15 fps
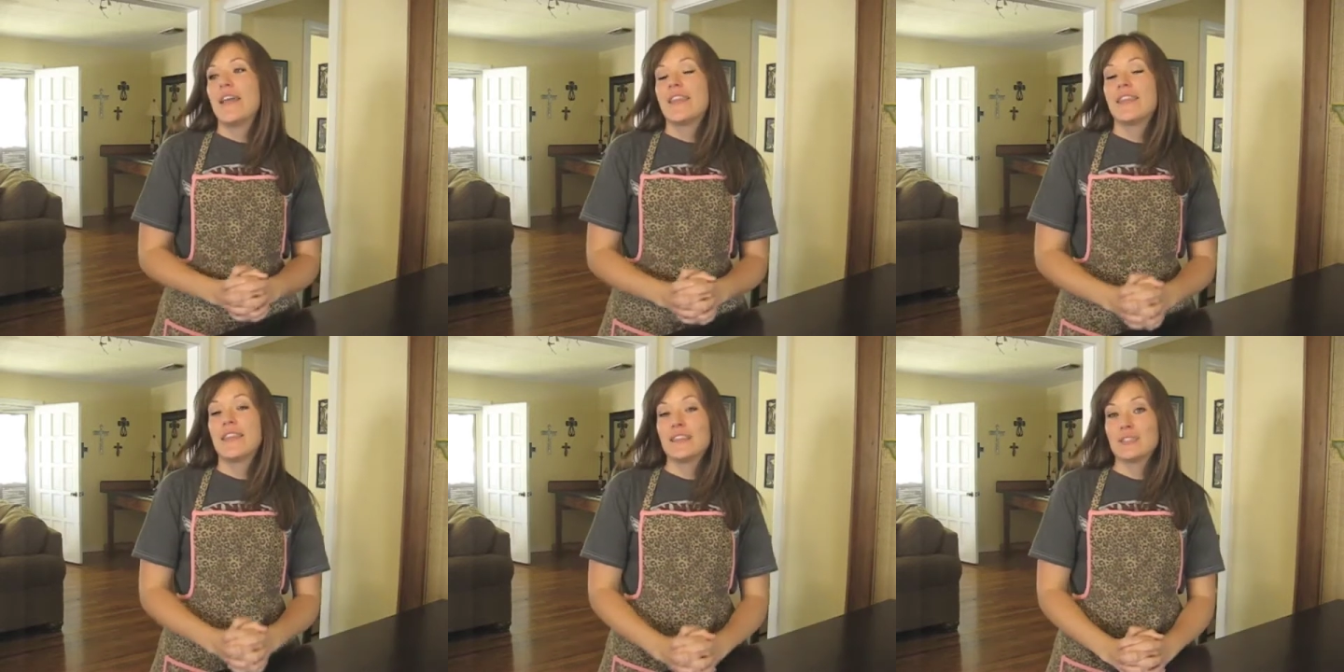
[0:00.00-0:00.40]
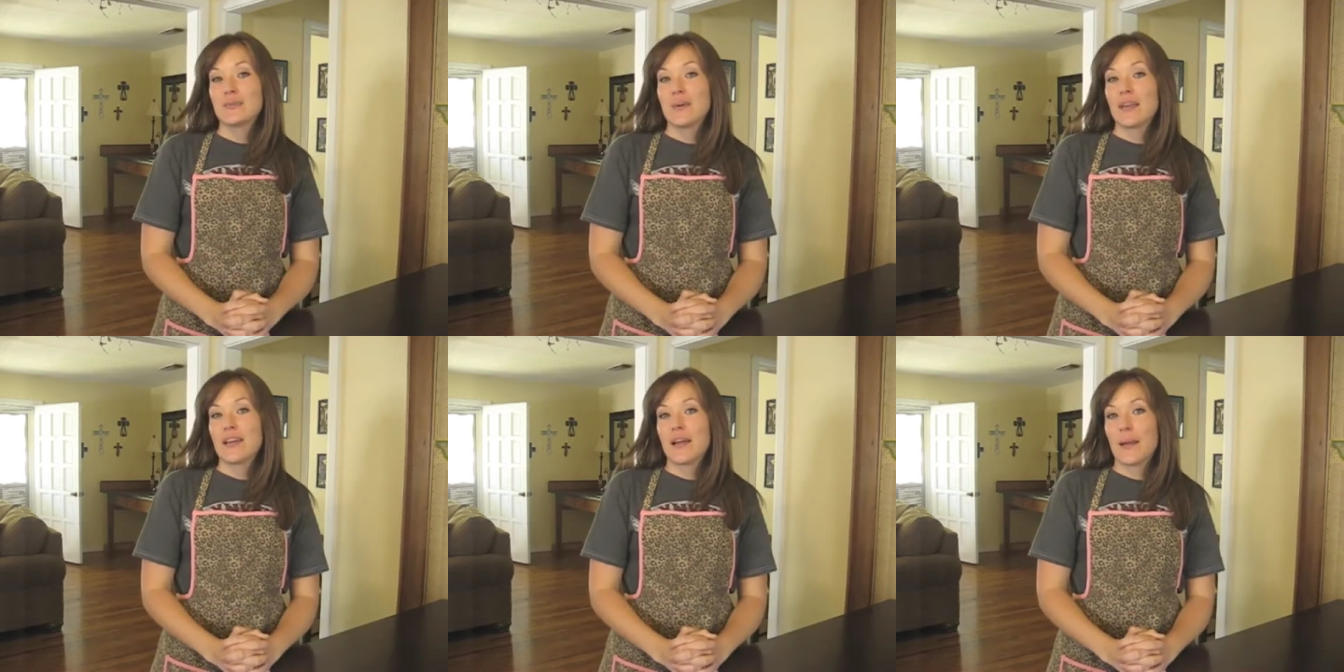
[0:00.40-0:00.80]
This
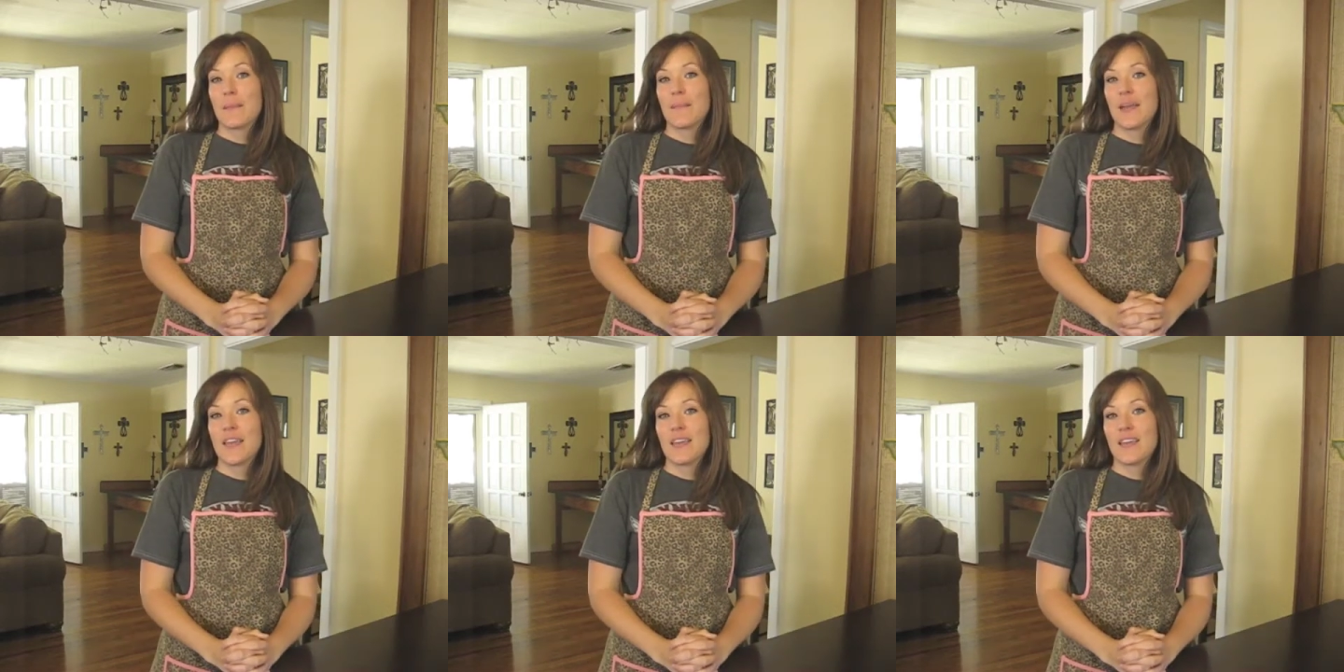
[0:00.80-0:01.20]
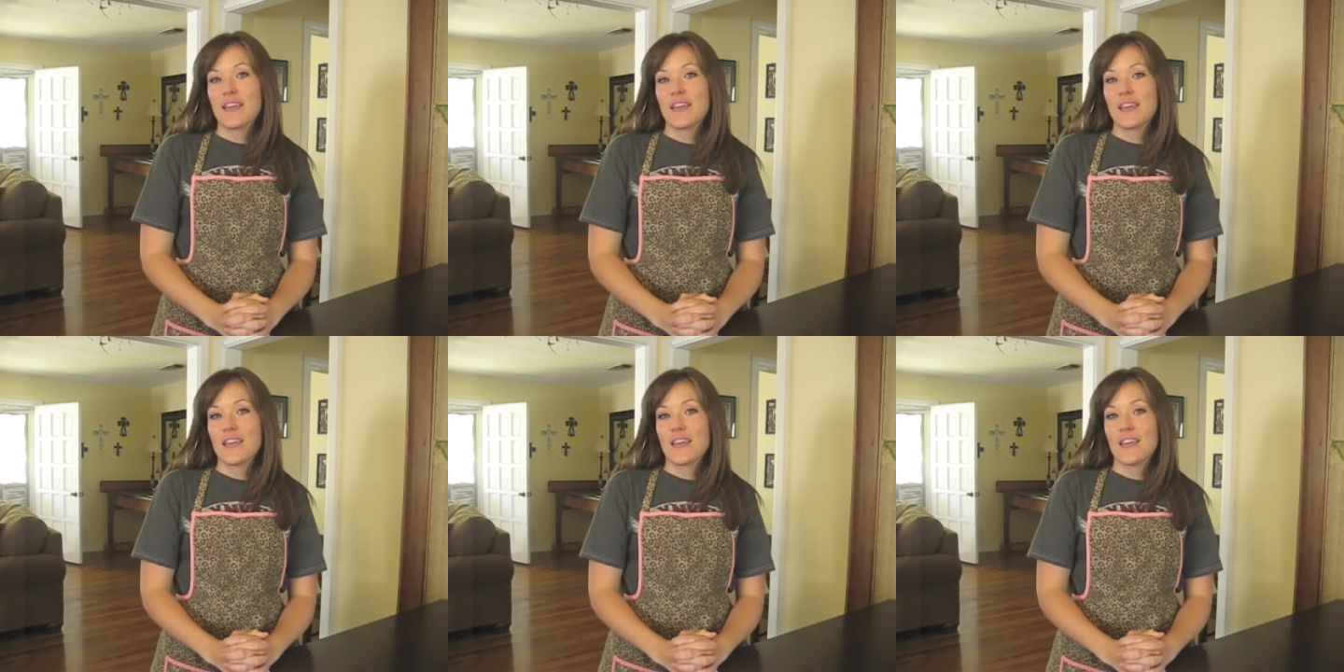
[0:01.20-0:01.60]
week I'm
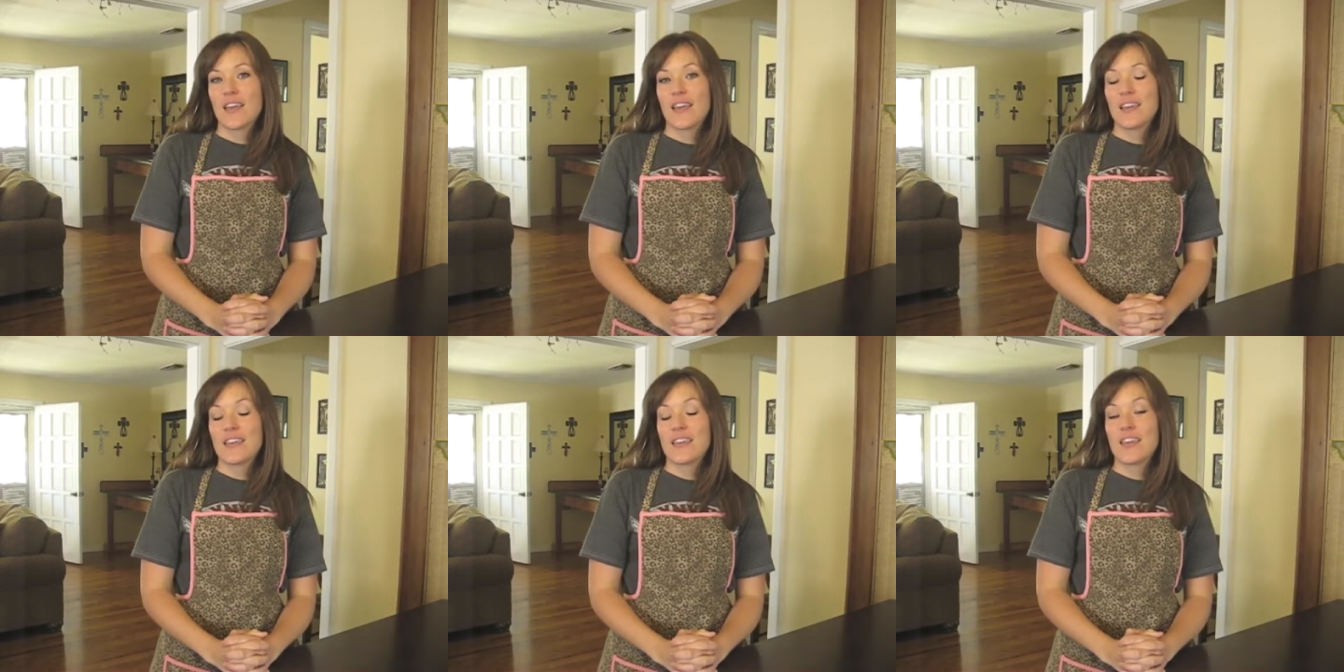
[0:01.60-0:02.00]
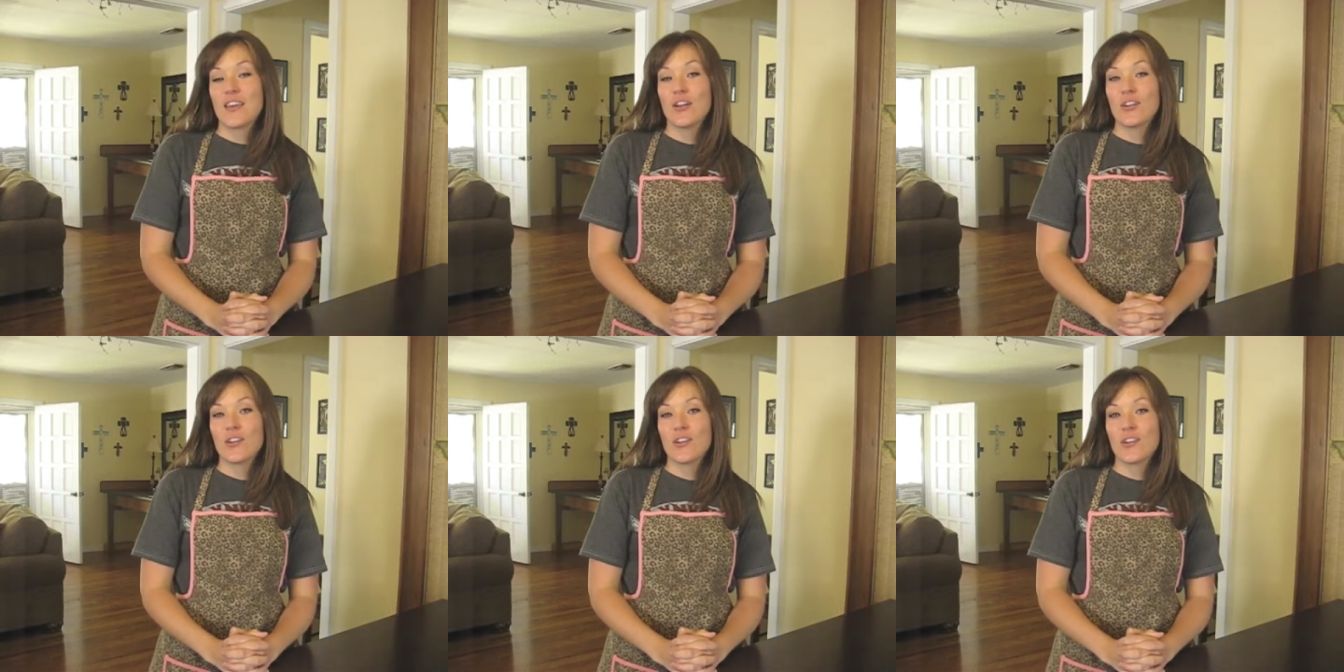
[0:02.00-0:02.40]
making a
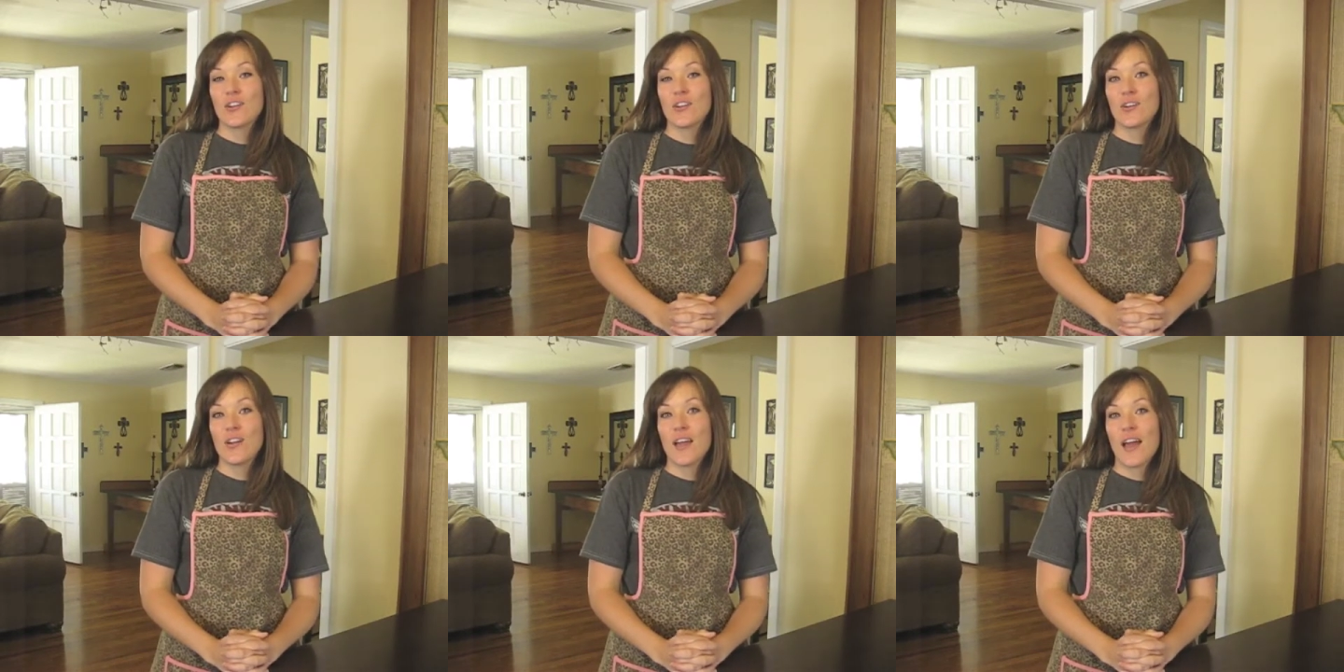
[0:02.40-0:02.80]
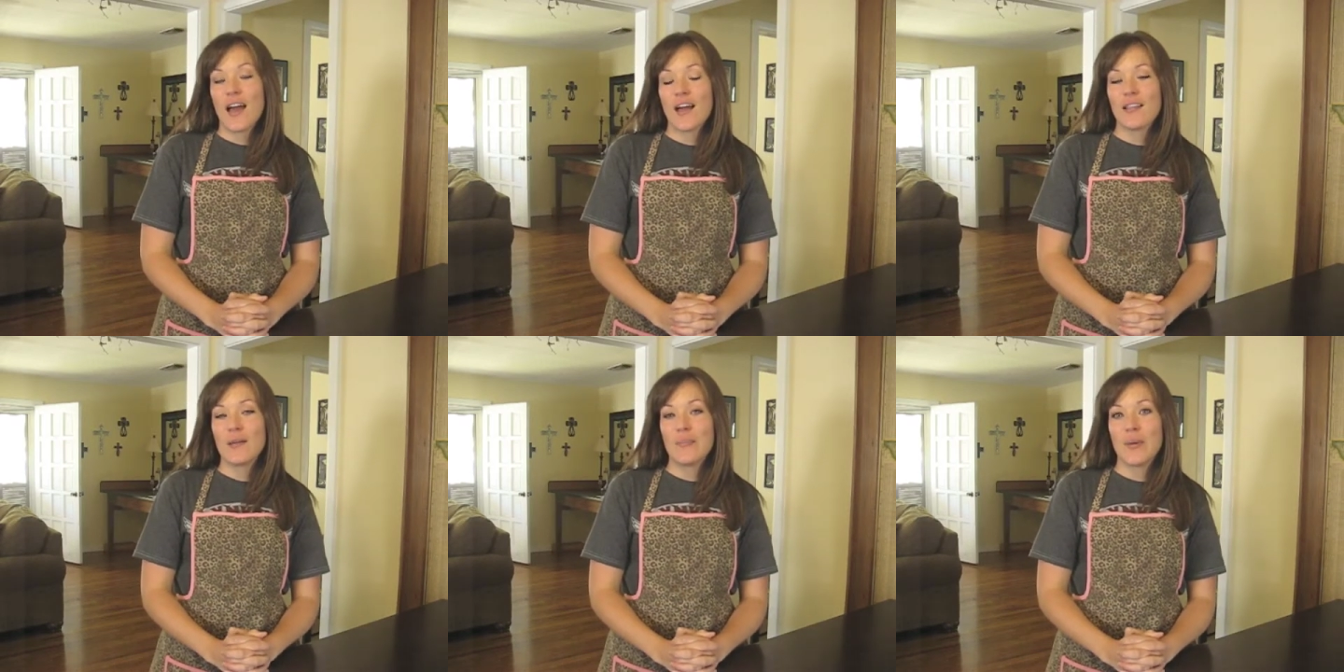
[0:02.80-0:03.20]
killer
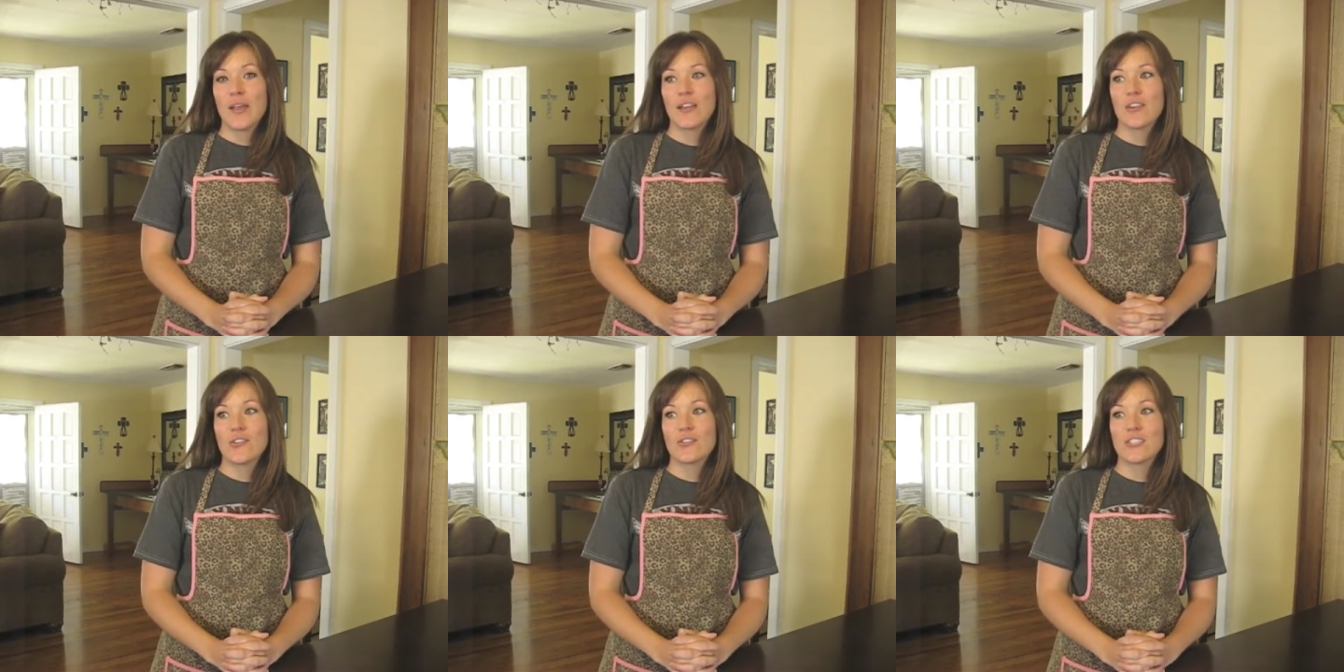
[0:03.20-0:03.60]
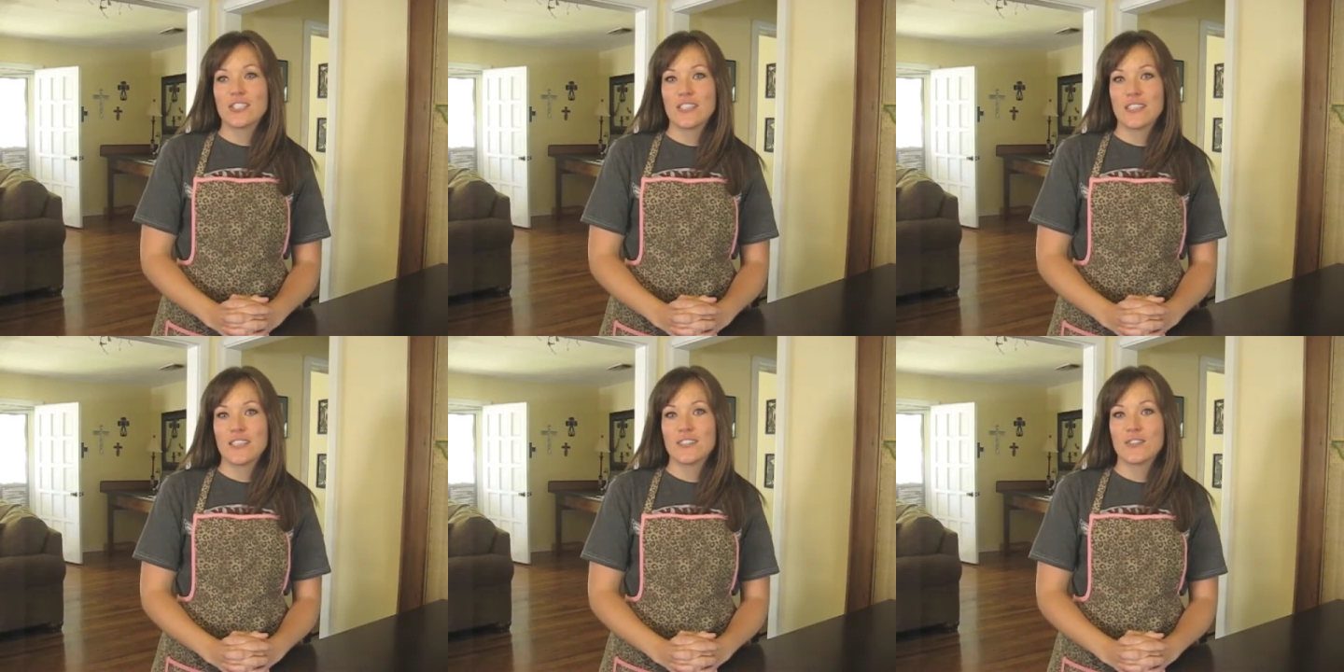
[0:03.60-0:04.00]
jalapeno
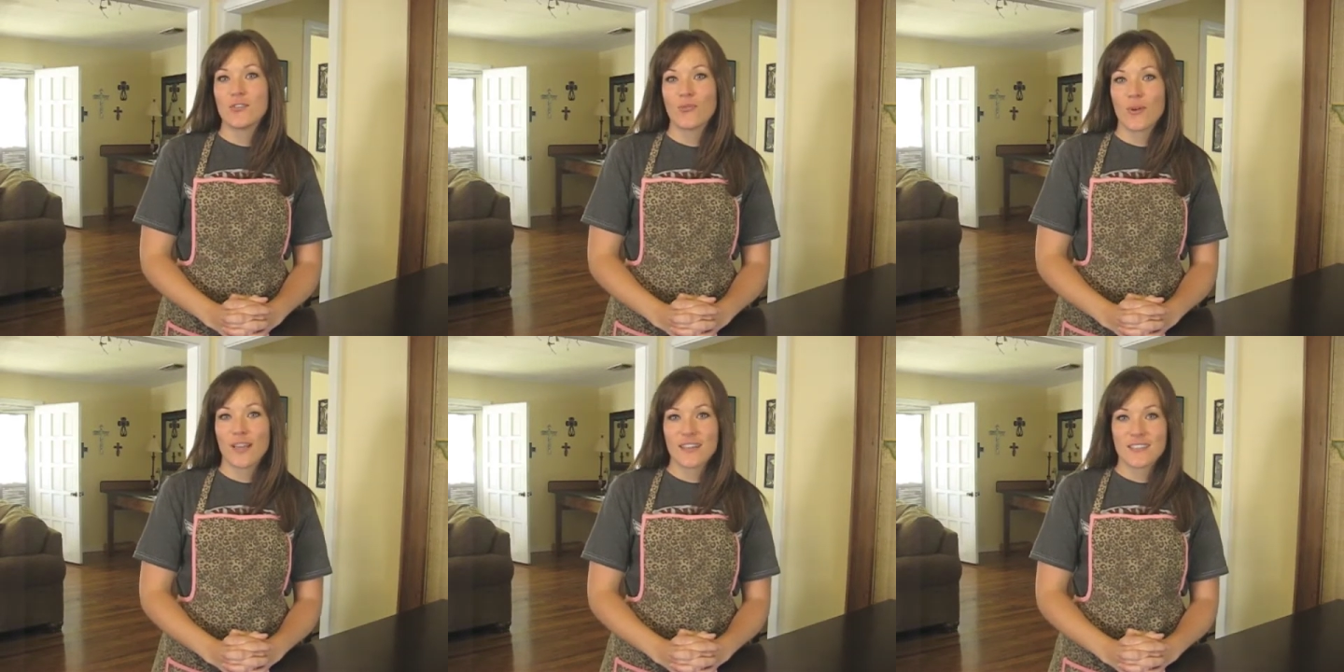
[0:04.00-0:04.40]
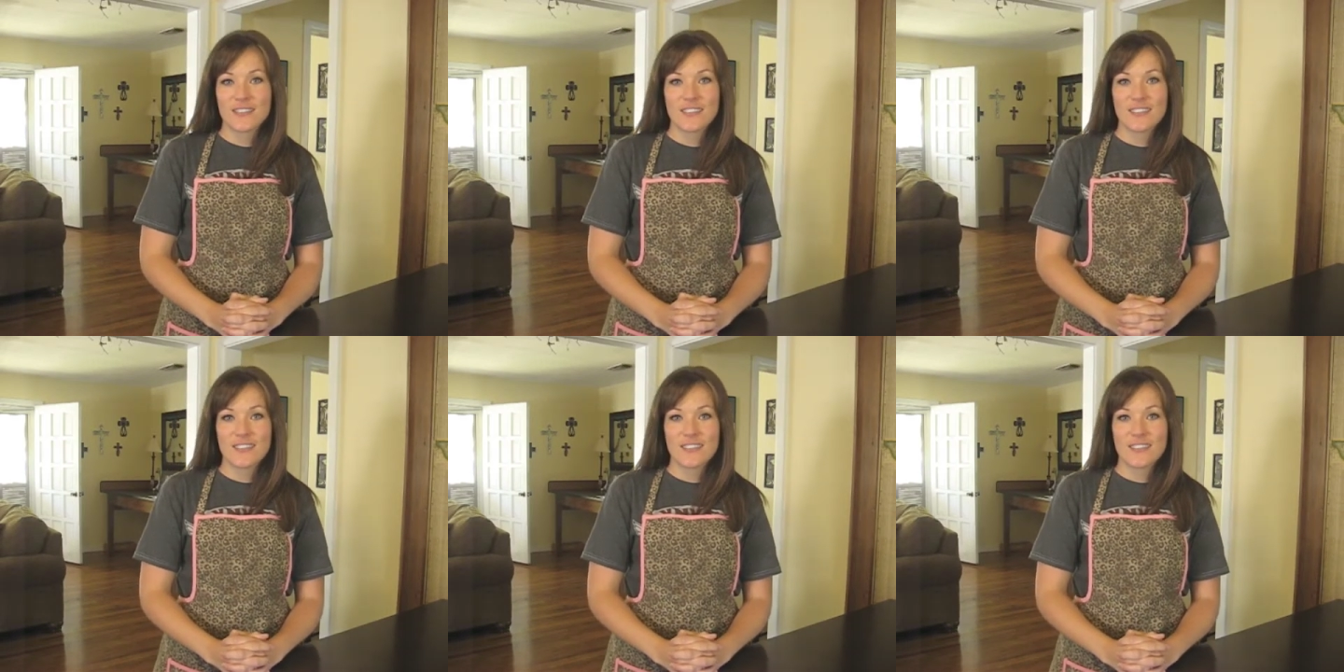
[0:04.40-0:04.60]
cheese grits.